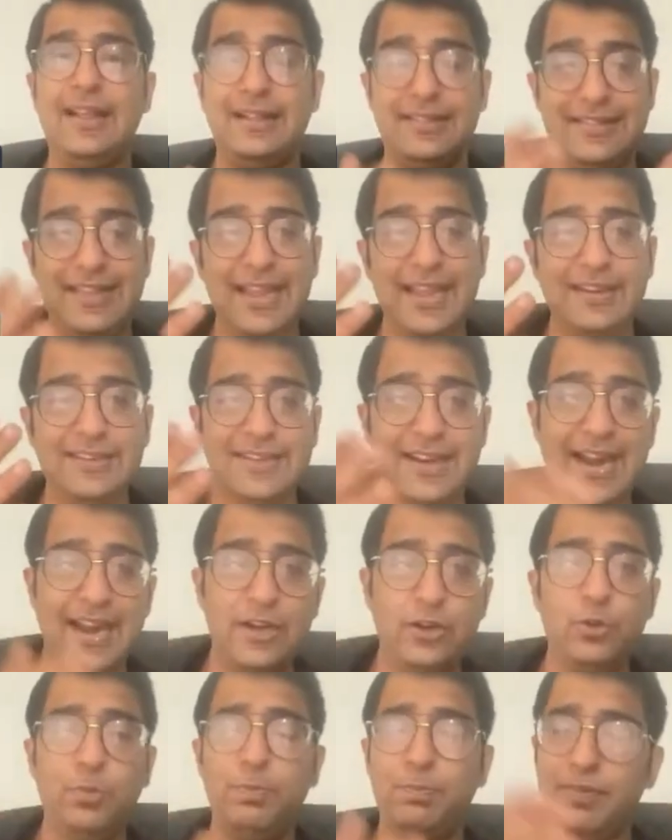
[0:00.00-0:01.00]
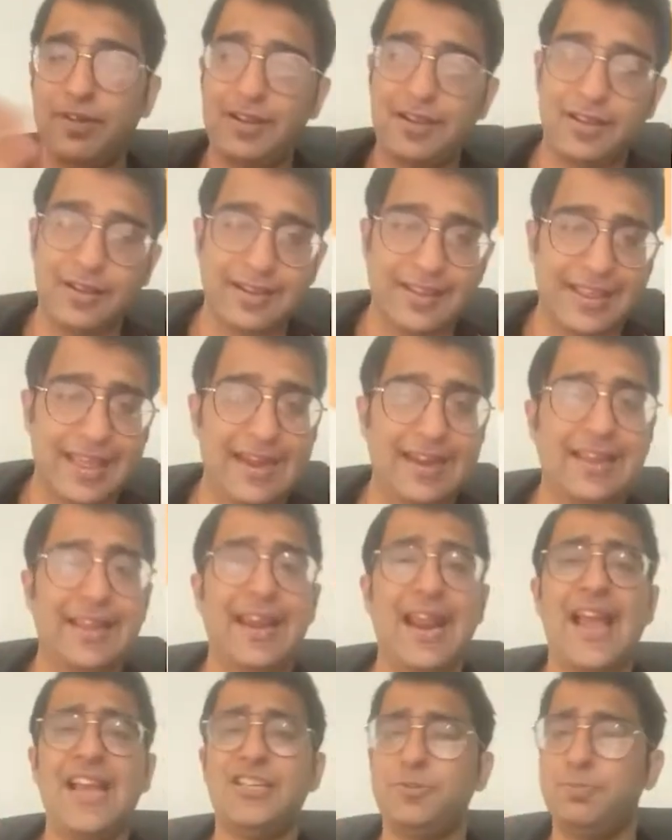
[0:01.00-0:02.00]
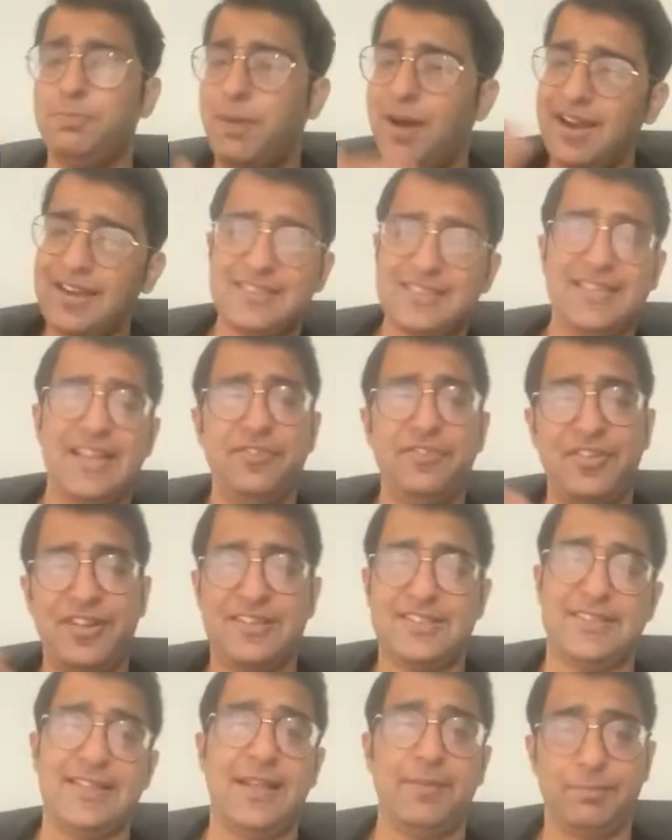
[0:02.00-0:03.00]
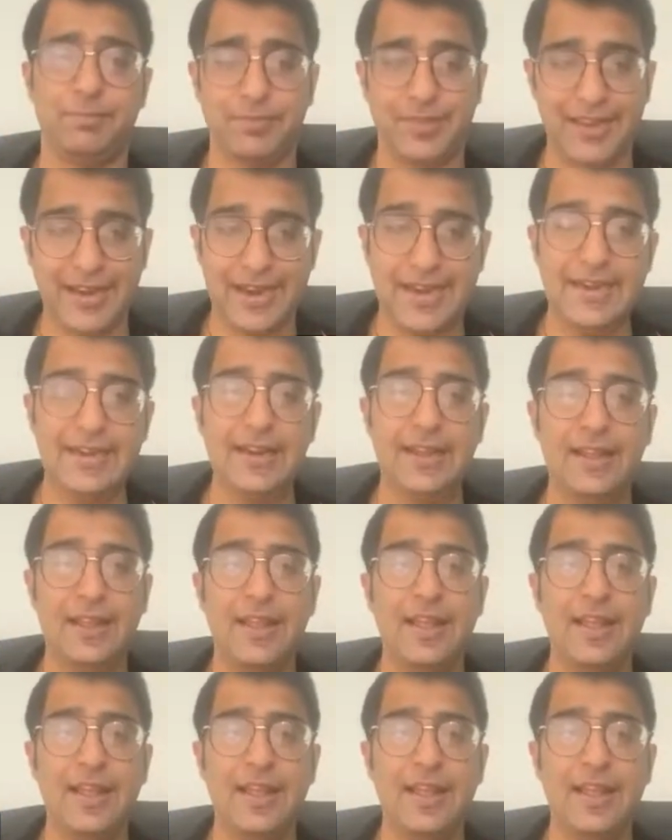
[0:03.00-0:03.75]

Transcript: They try to crash bugs and fix them, right?